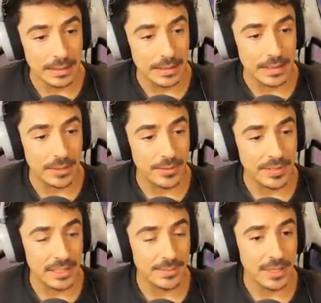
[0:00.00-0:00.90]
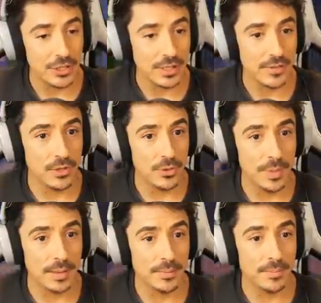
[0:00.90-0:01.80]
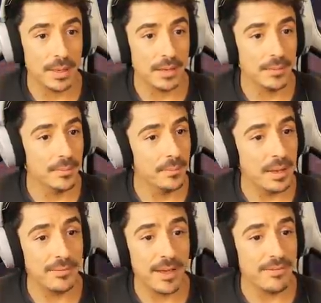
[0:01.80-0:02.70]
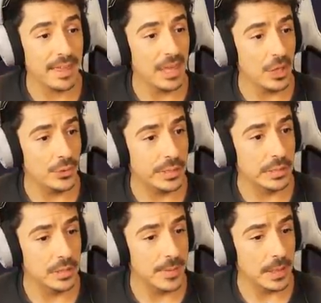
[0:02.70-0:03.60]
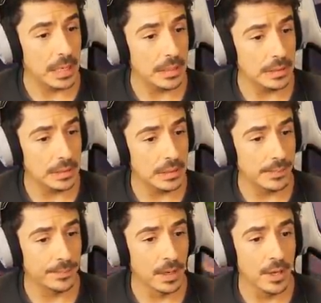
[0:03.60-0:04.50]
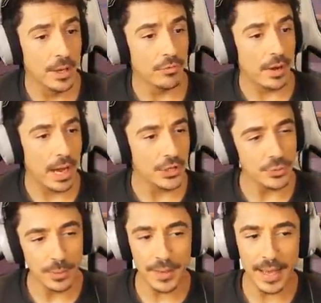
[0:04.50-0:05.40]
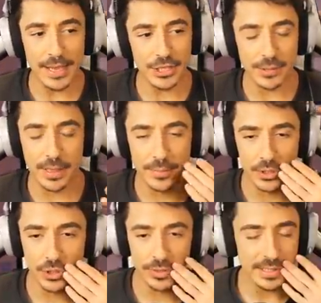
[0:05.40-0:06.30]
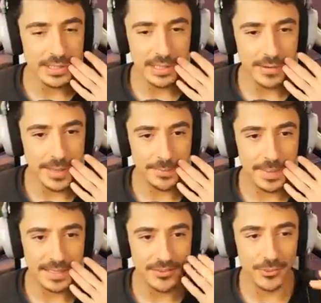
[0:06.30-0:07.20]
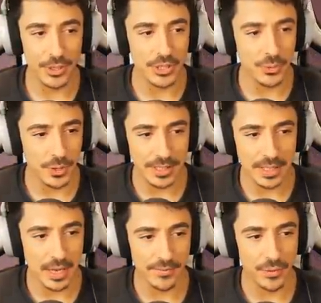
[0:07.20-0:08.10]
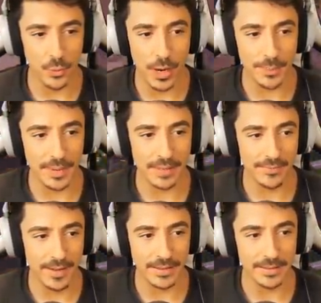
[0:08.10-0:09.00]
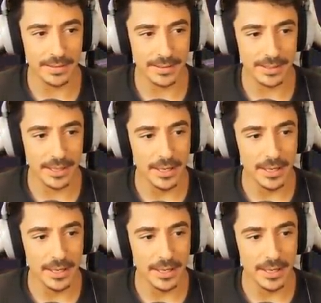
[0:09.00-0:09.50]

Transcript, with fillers: So this is me just giving you big, big, big fat thank yous, to be honest. Right, I do want to put a hedge out here, but not necessarily a massive one. I don't want it to cover the white picket fence.